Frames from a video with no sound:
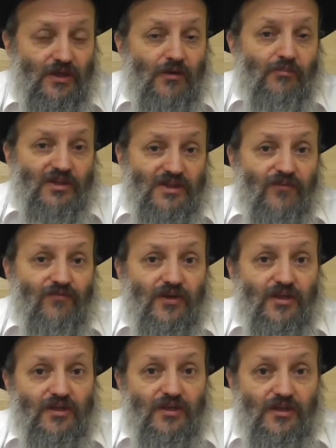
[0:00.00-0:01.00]
But
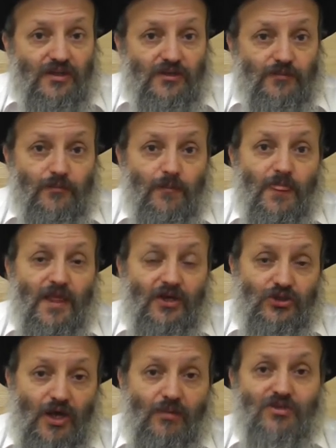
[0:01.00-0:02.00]
definitely, a
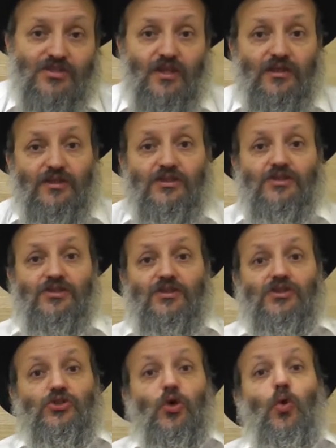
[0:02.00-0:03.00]
Shabbos like
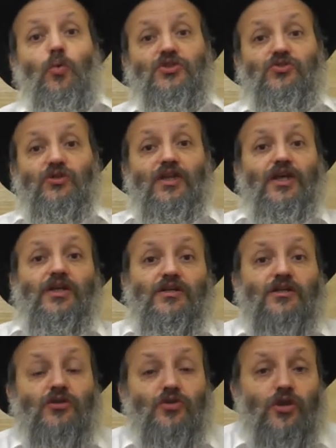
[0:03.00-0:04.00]
this is always
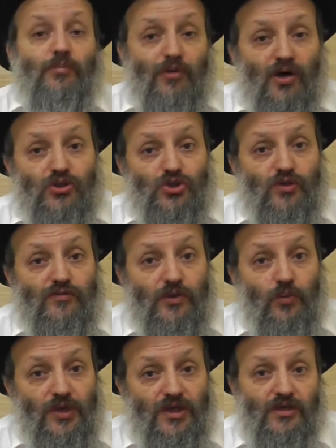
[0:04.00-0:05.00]
related to the Parsha of
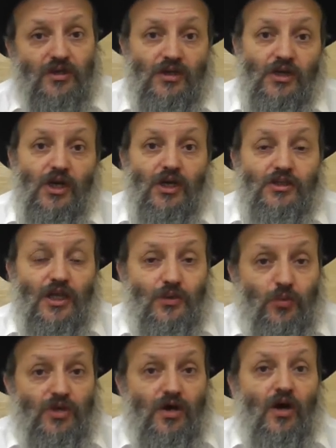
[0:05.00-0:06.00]
the week
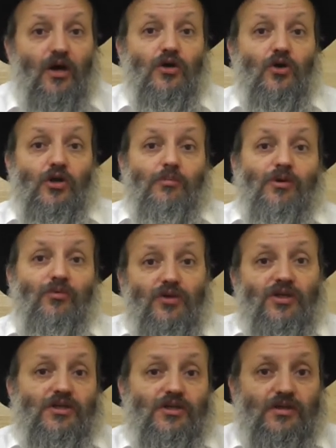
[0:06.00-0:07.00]
that we are going to be
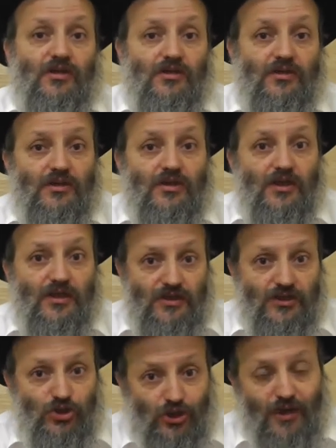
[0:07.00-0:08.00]
reading at
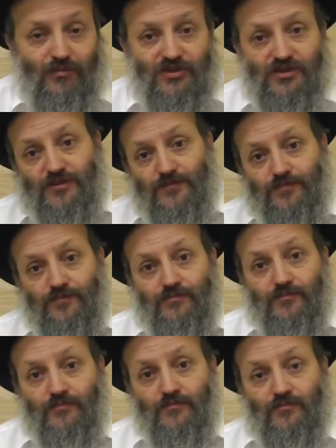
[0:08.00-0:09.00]
this Shabbos.
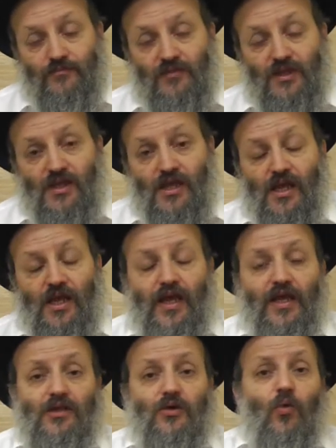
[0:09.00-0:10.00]

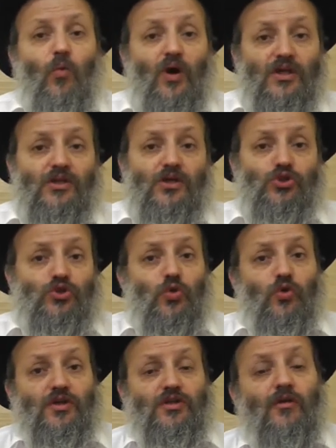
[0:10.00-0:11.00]
And one
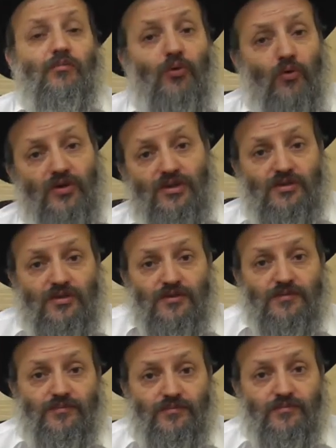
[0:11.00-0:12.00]
short point,
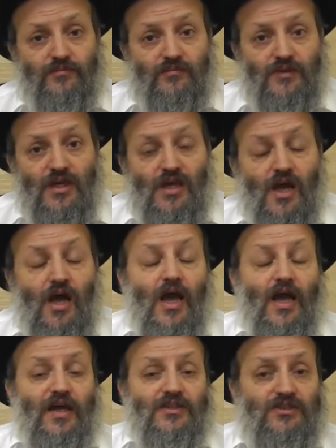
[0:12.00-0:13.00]

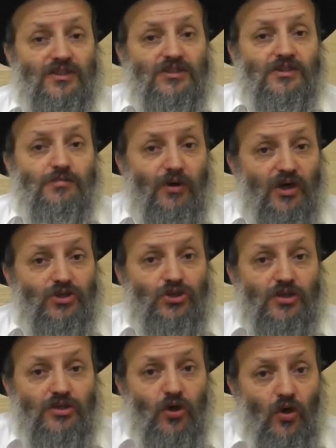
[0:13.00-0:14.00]
as this
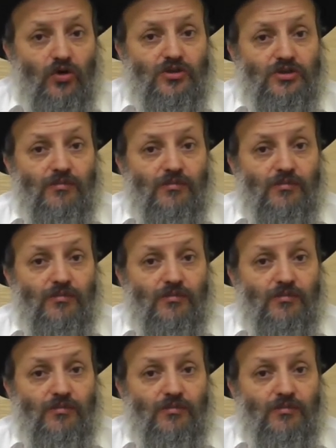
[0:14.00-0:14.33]
Parsha talks